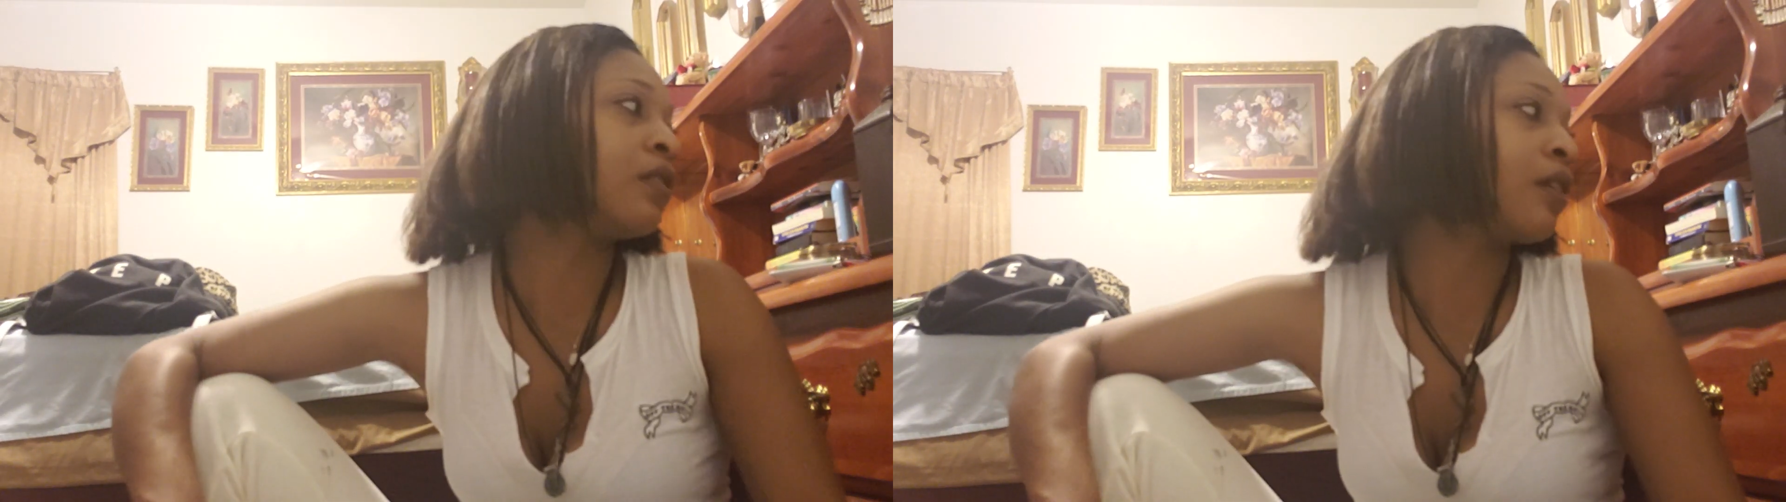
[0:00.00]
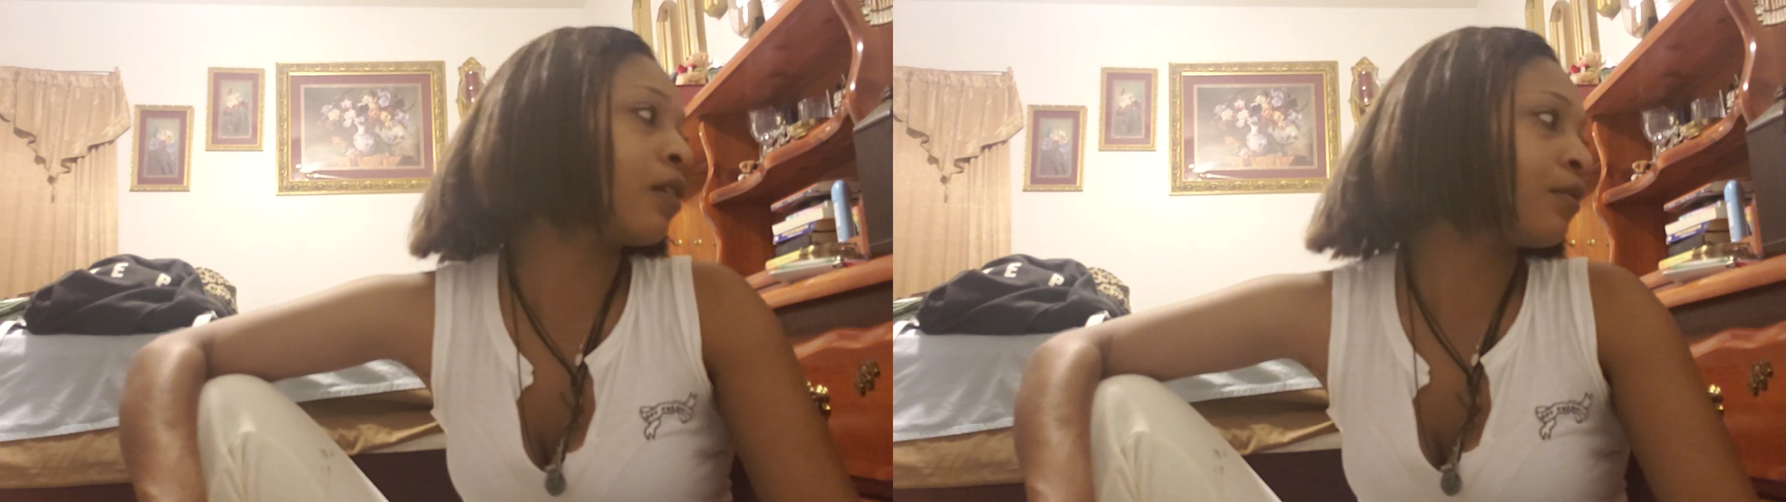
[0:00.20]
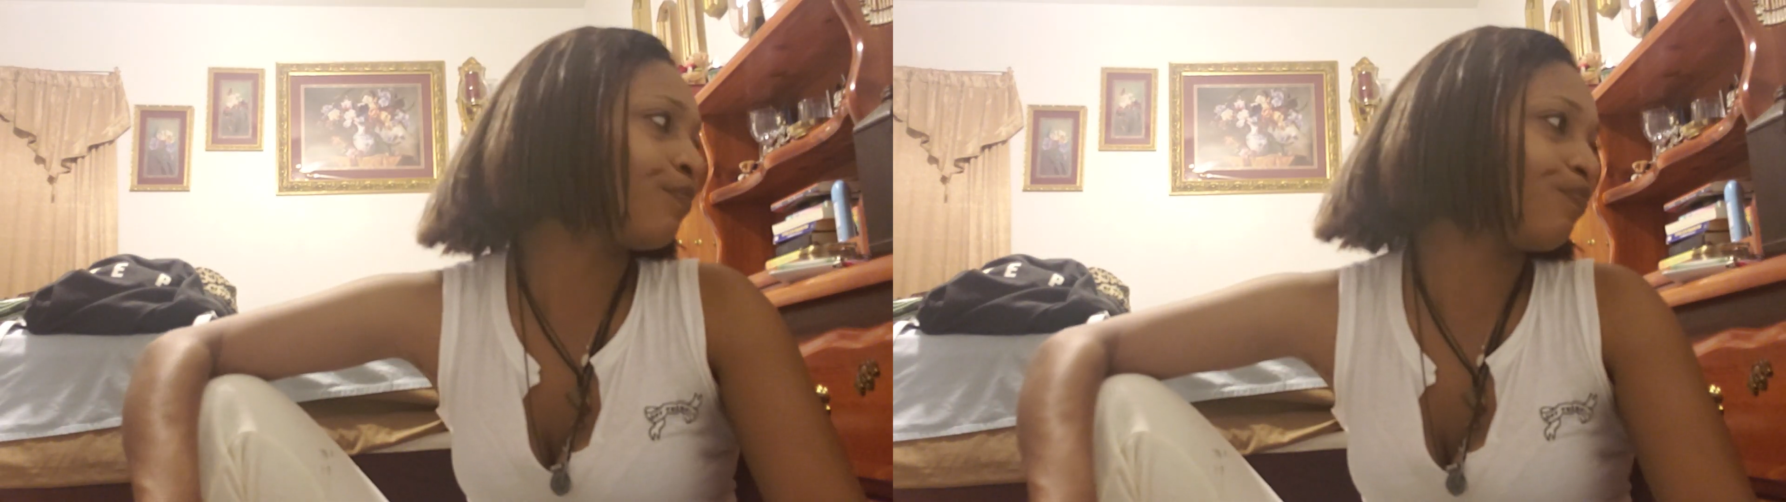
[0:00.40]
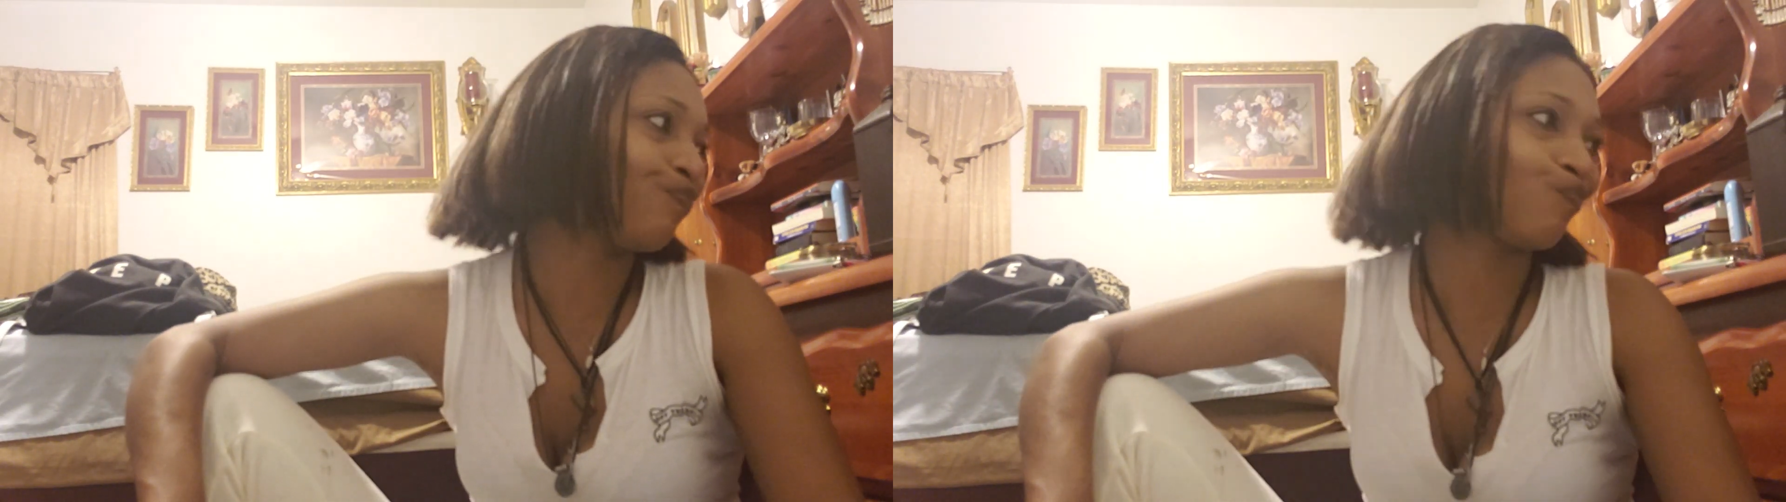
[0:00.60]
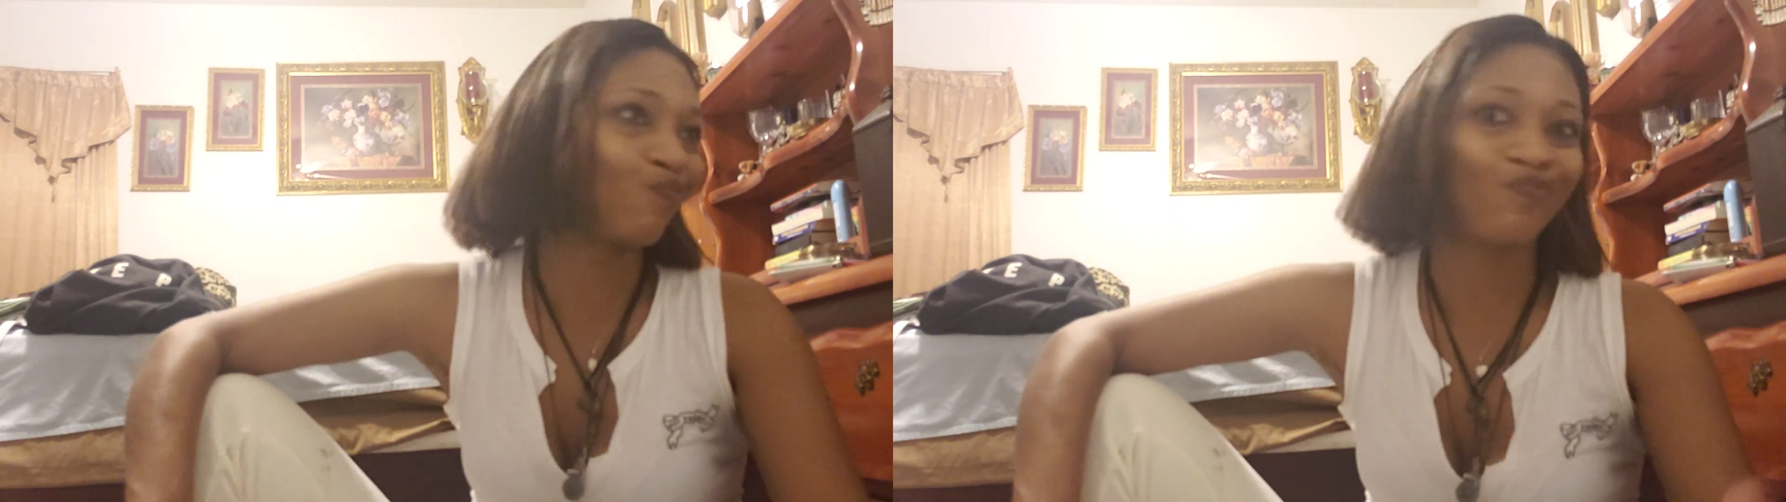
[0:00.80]
So
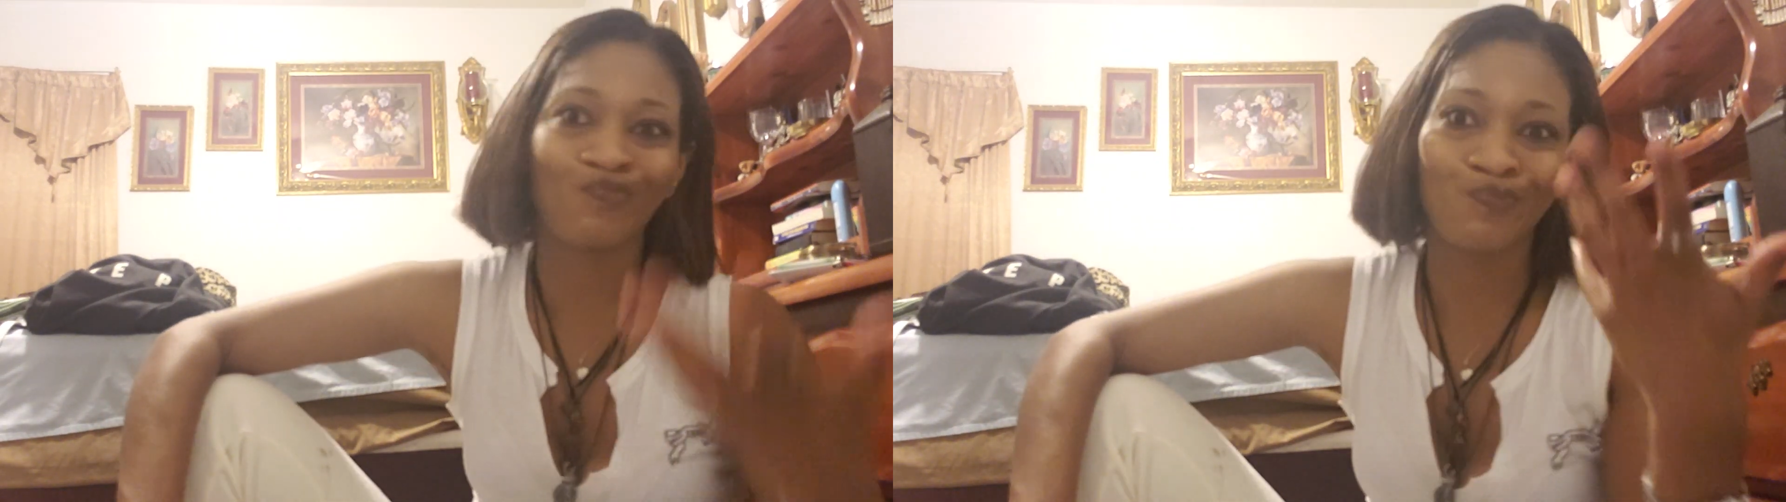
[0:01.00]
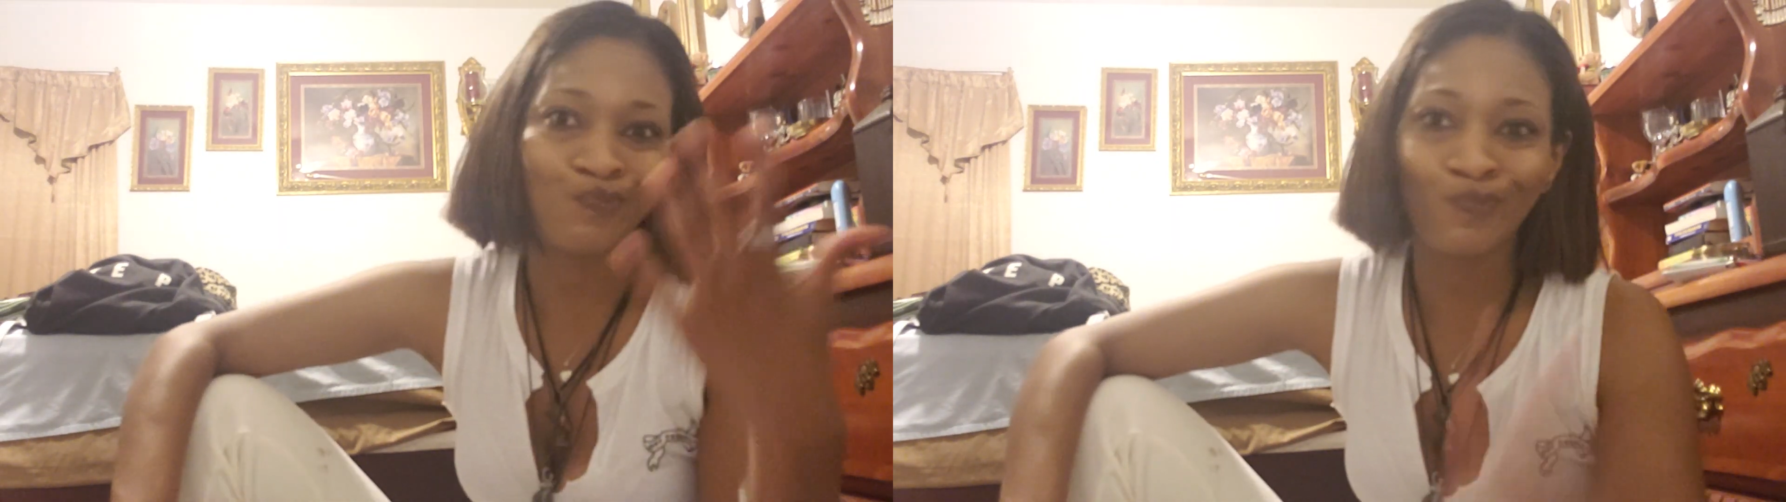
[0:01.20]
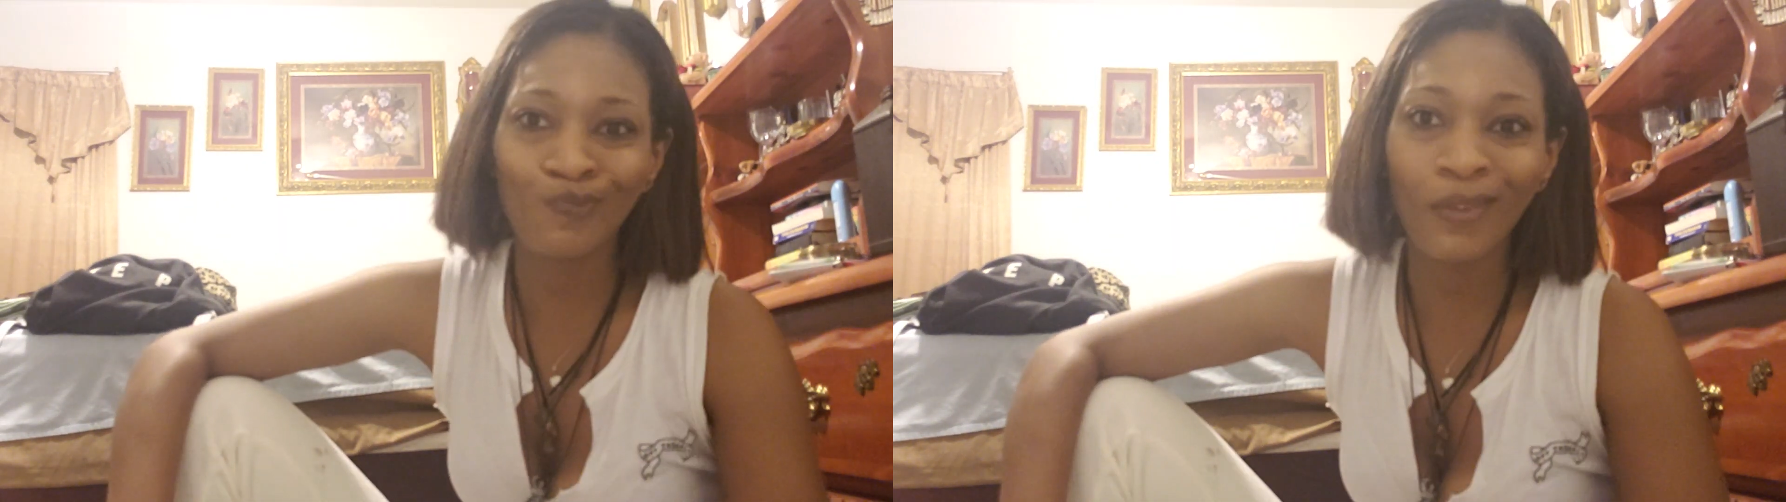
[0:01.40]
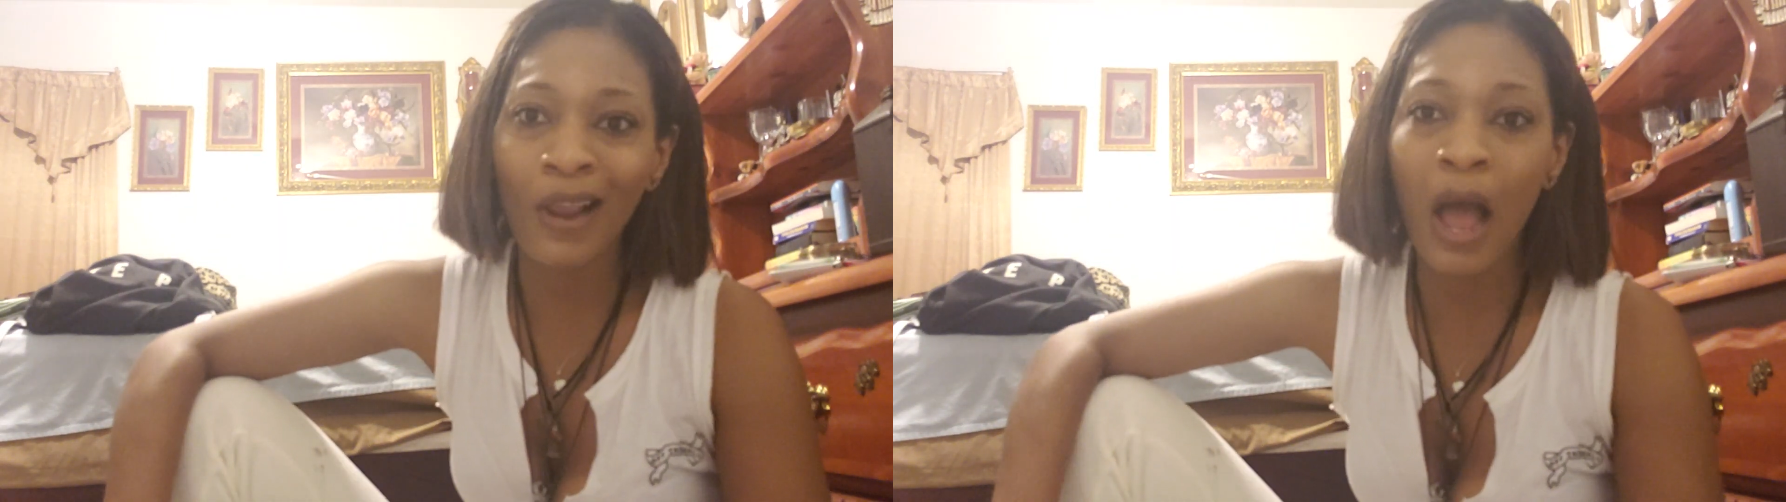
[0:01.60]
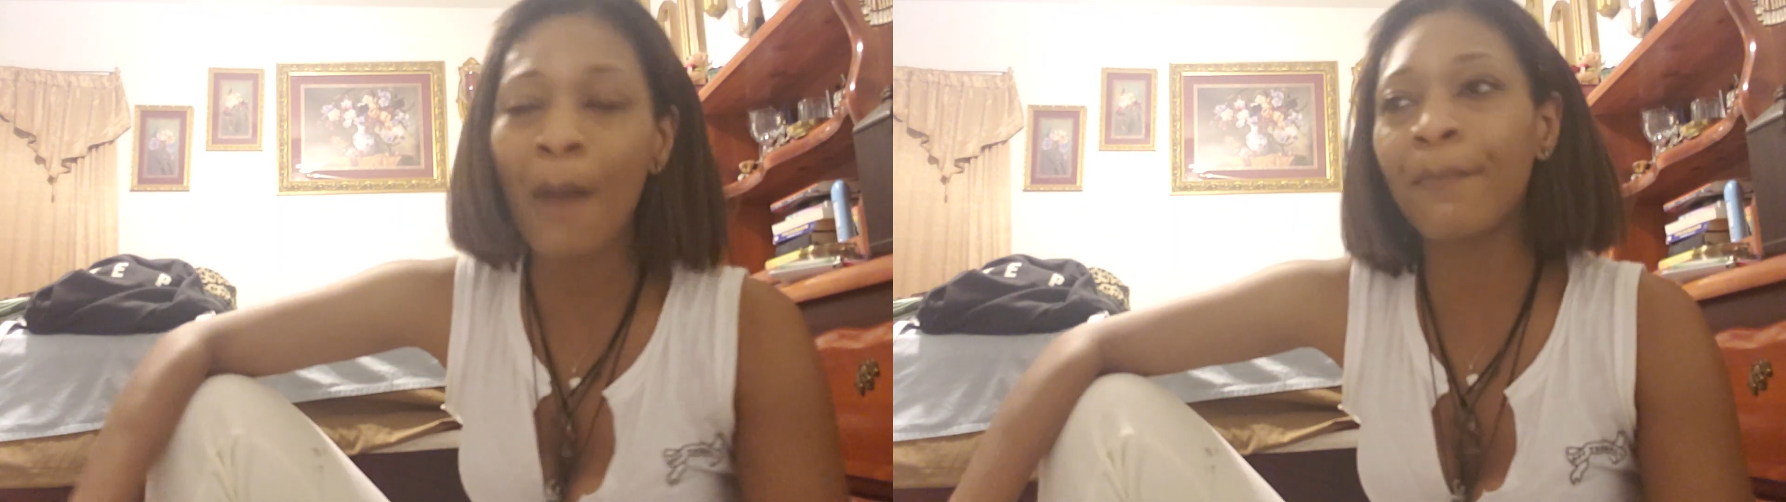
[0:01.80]

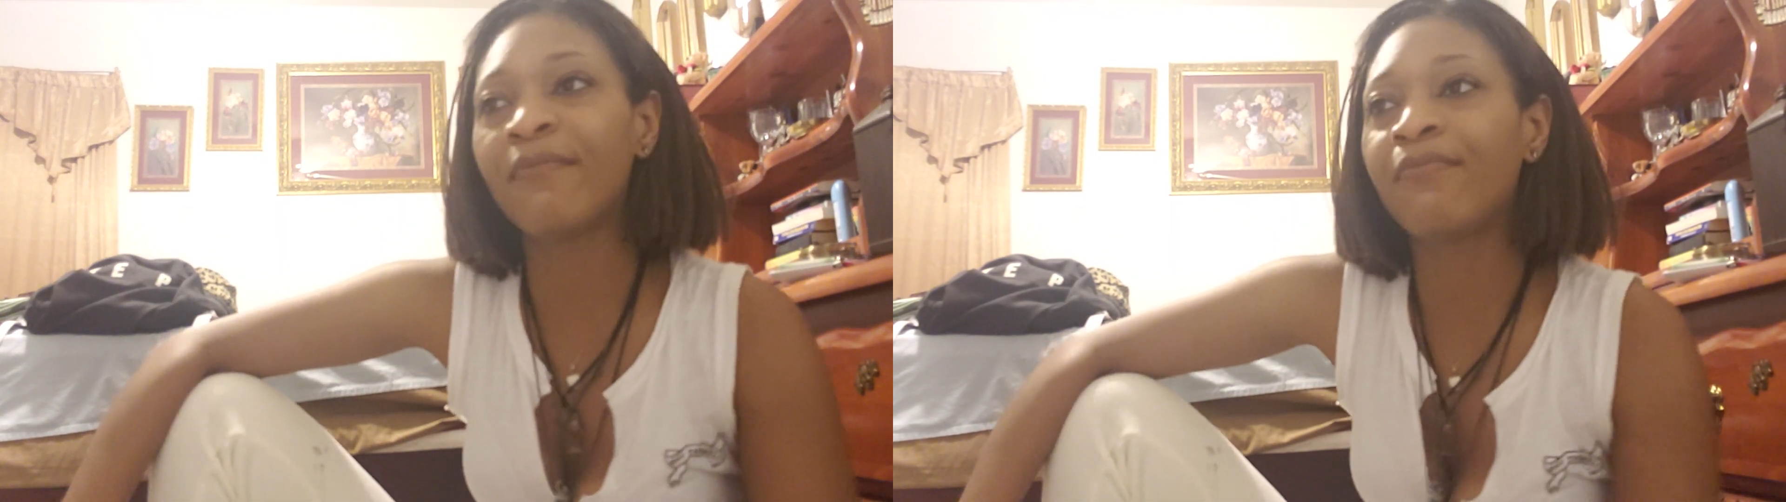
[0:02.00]
I'm